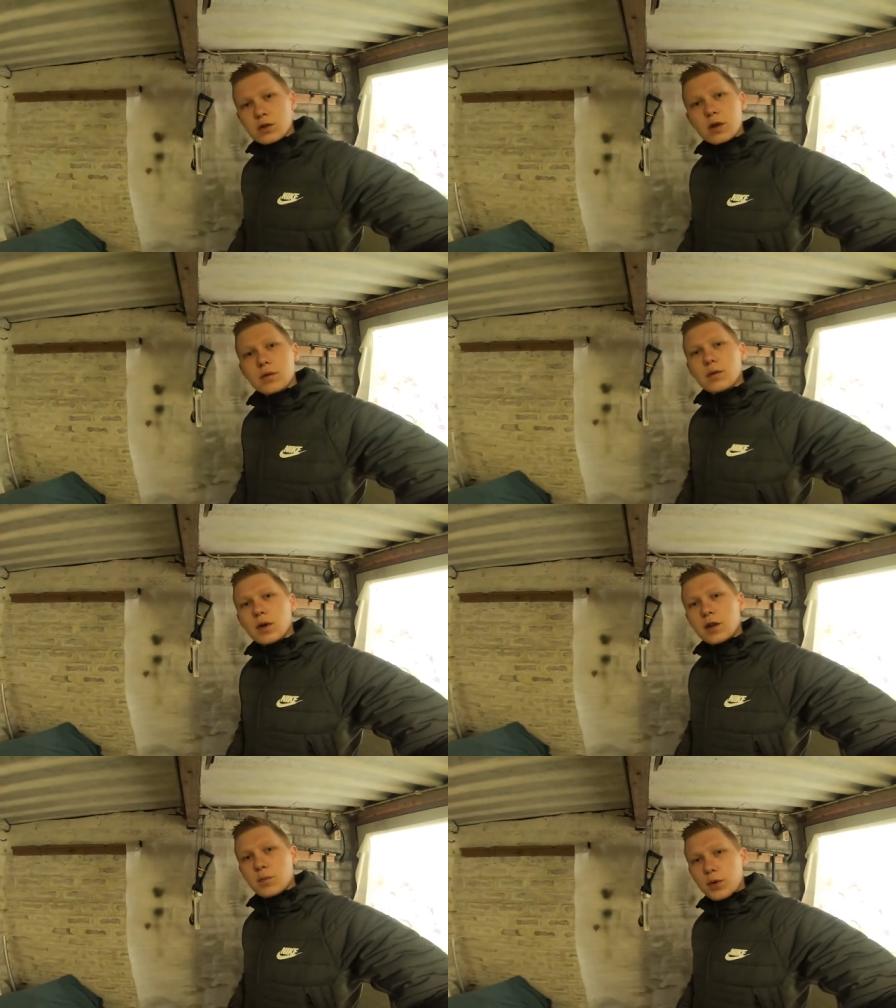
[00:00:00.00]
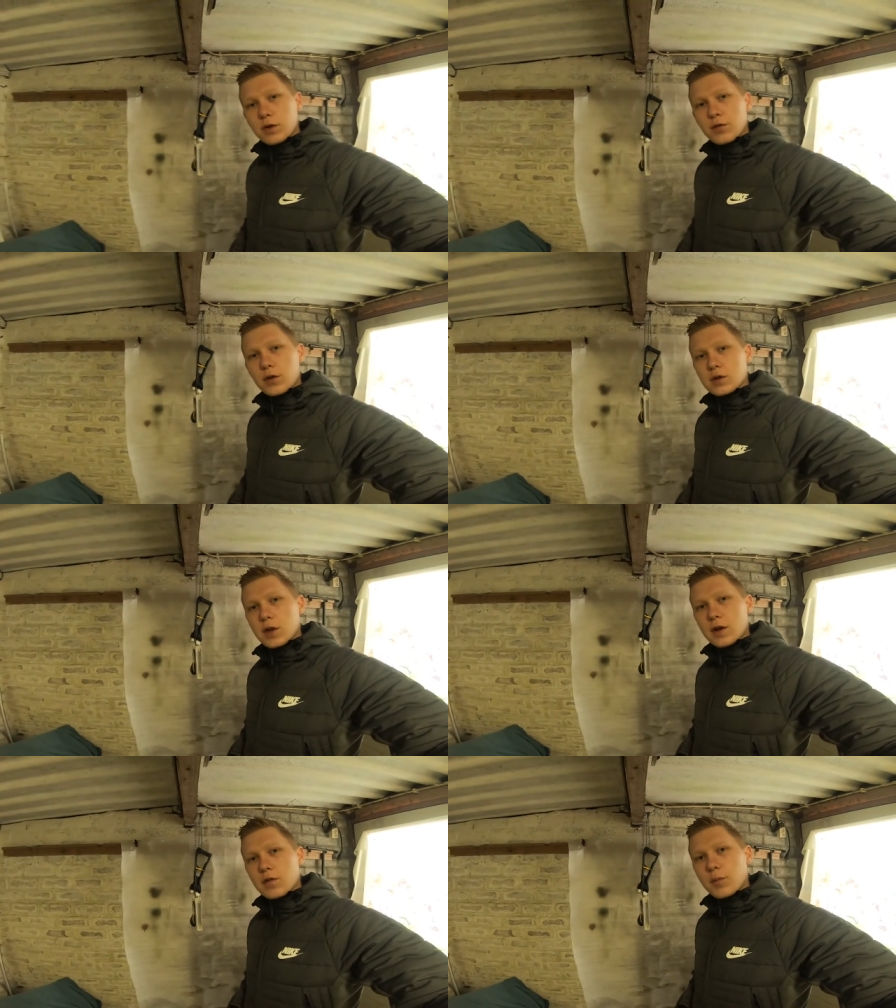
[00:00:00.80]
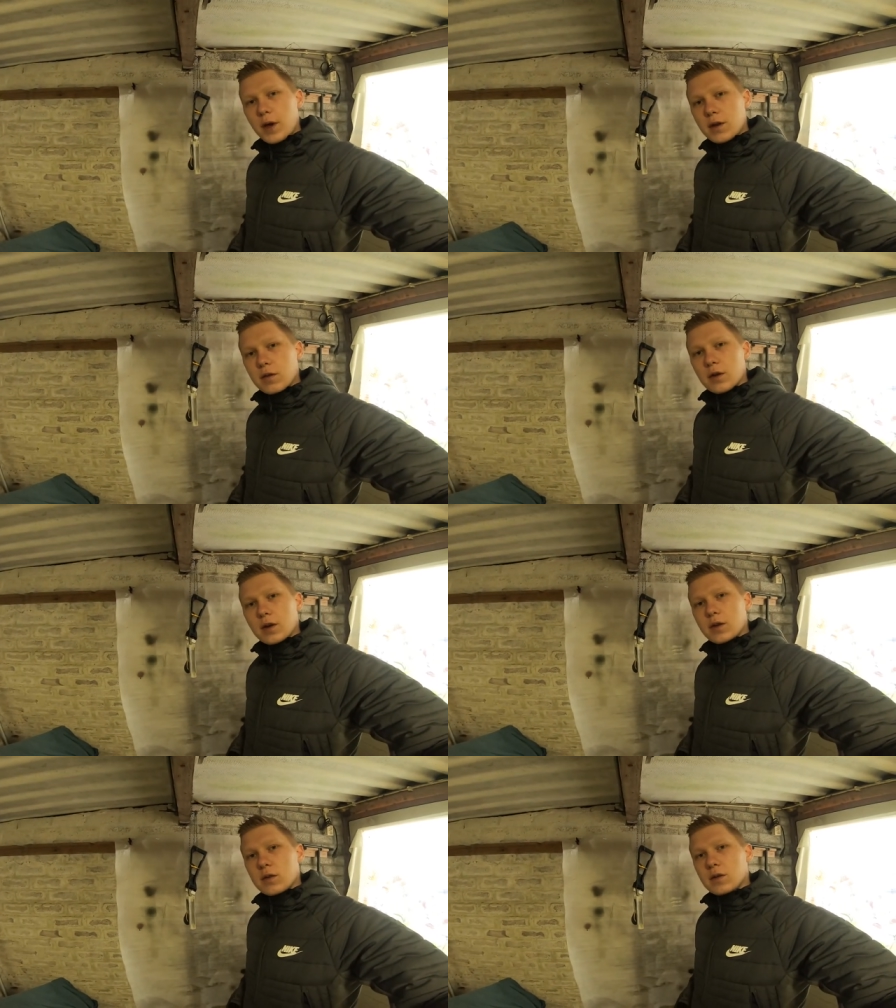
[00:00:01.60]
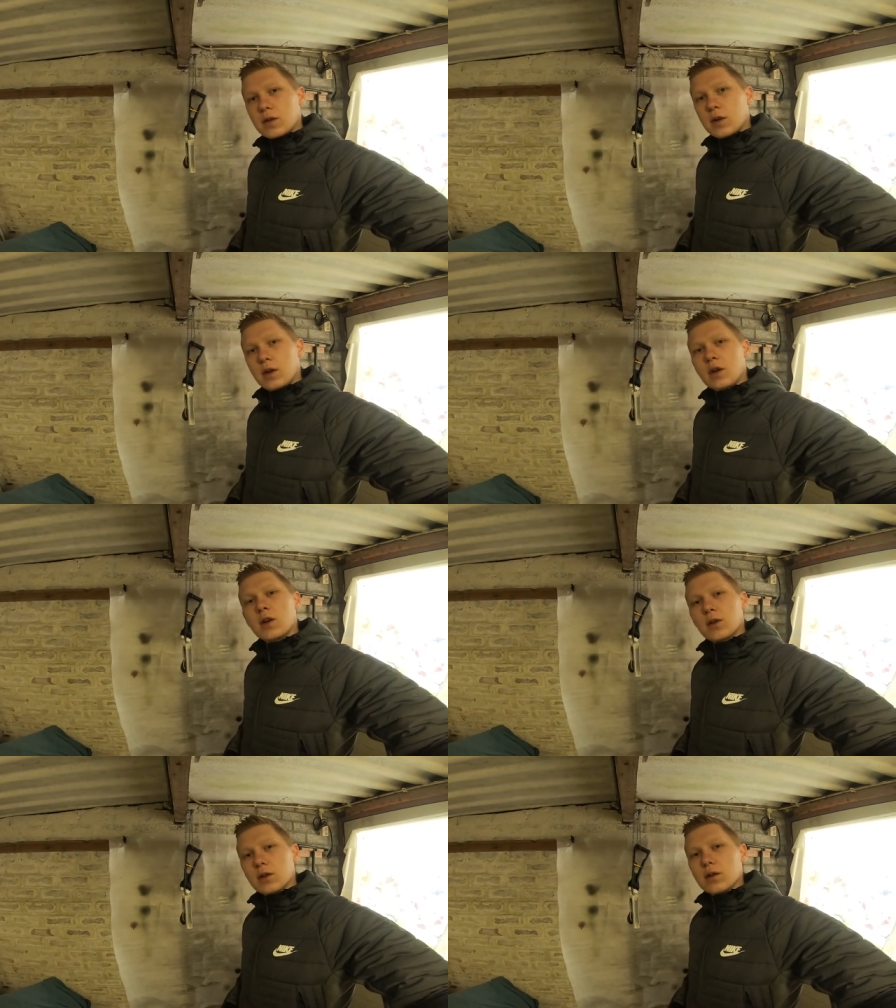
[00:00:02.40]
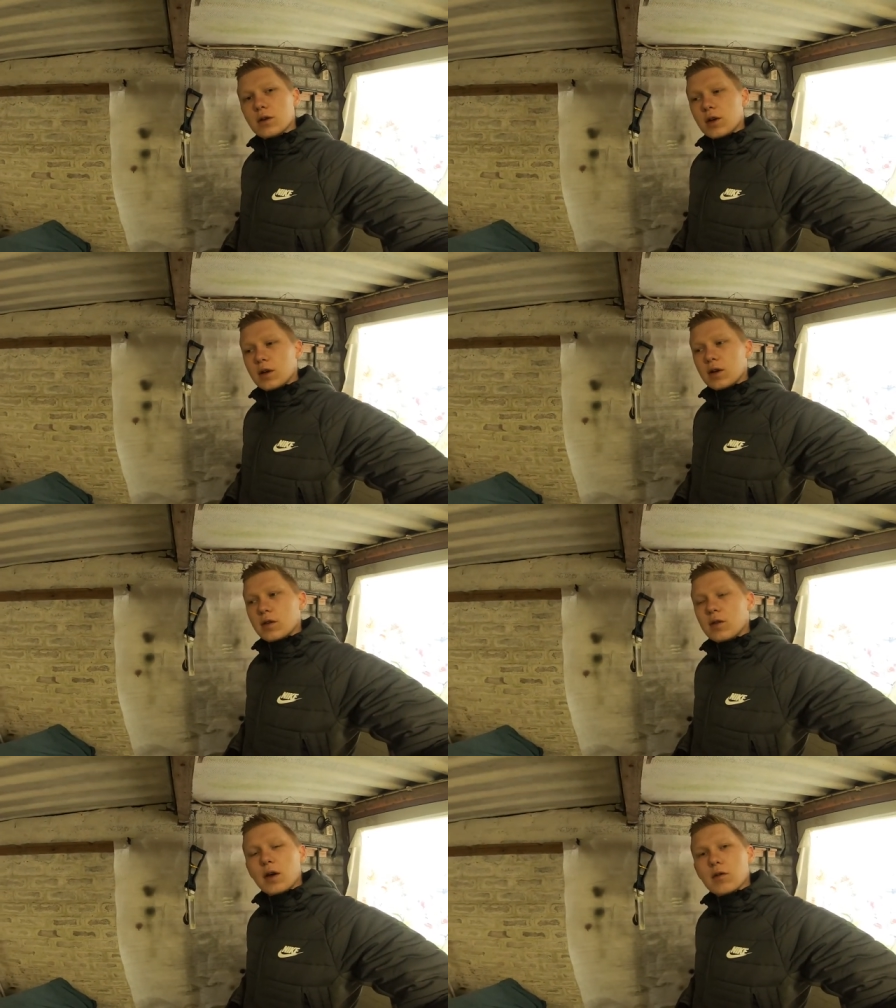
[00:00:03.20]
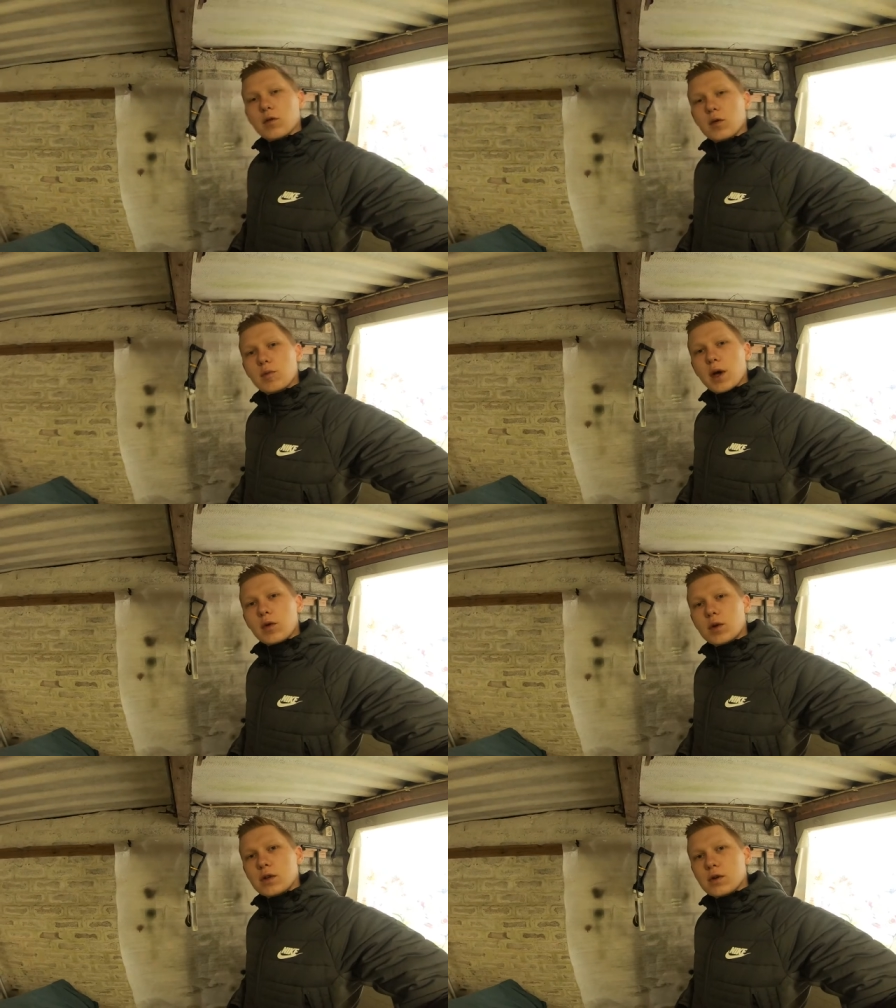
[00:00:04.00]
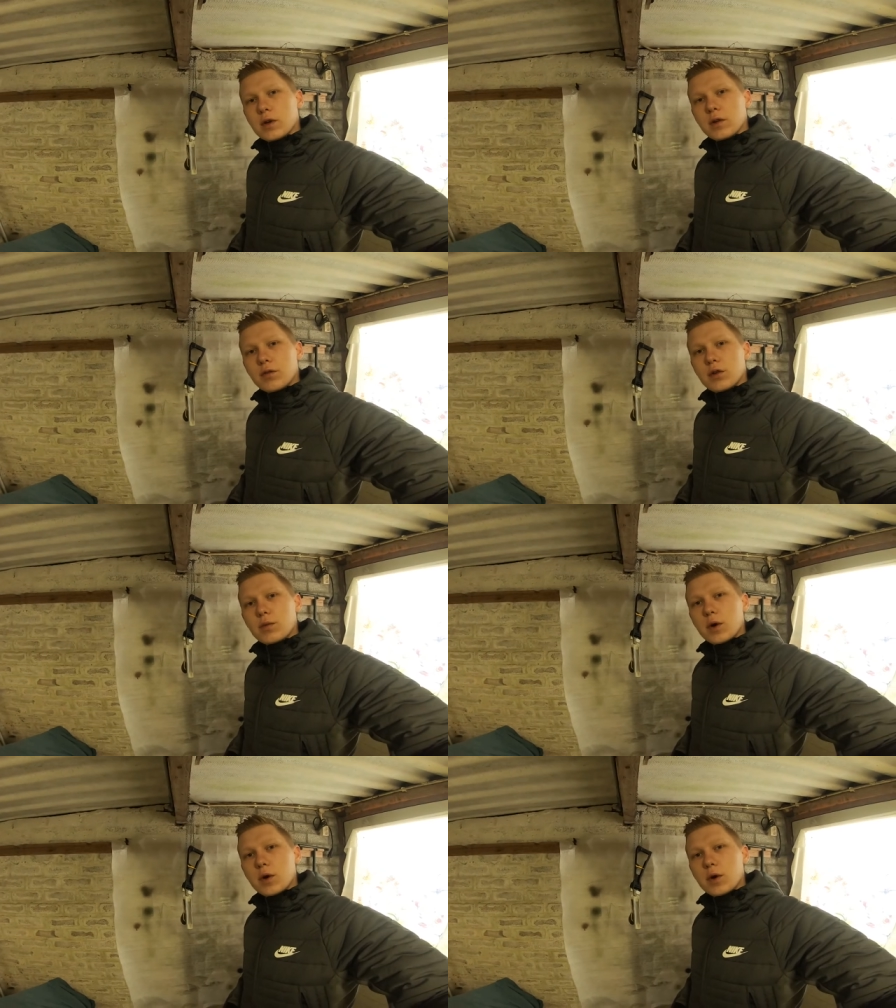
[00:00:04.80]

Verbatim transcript: So let's put a first layer of paint on it and I will be back with you in a few